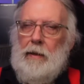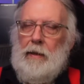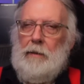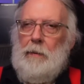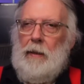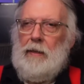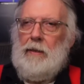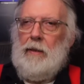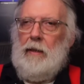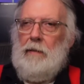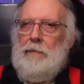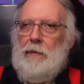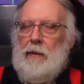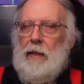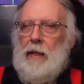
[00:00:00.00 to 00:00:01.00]
especially
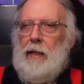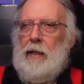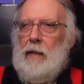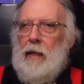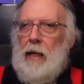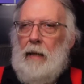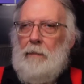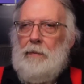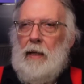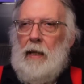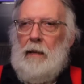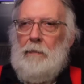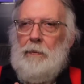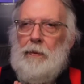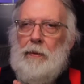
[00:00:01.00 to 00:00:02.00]
if it's like a
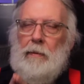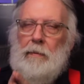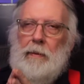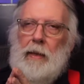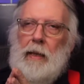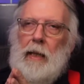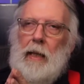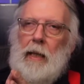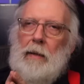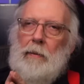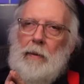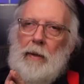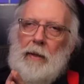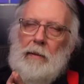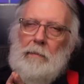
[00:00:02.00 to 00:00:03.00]
laptop or
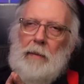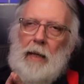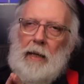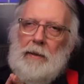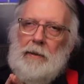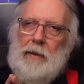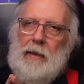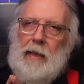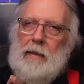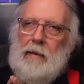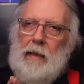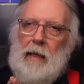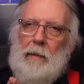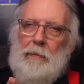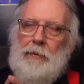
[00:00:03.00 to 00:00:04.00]
one of the modern
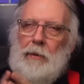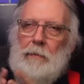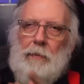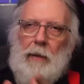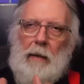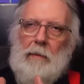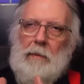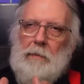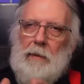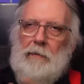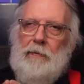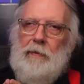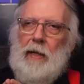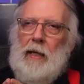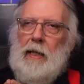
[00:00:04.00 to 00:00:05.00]
desktops, you're probably
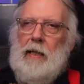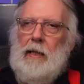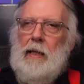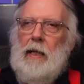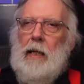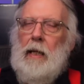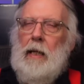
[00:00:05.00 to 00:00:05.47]
fine.